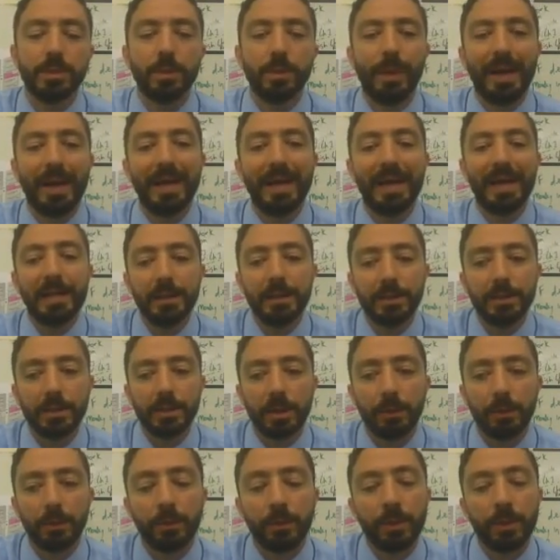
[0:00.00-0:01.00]
So my
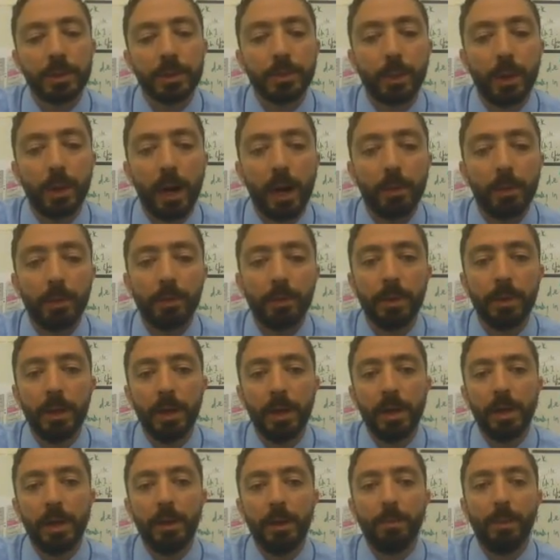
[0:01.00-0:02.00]
answer for this problem
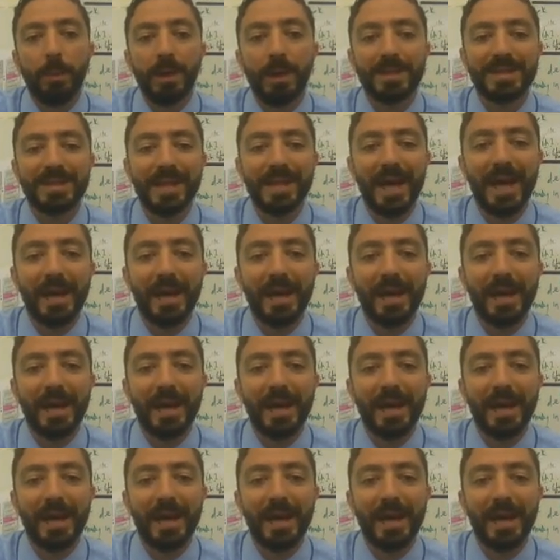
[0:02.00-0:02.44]
must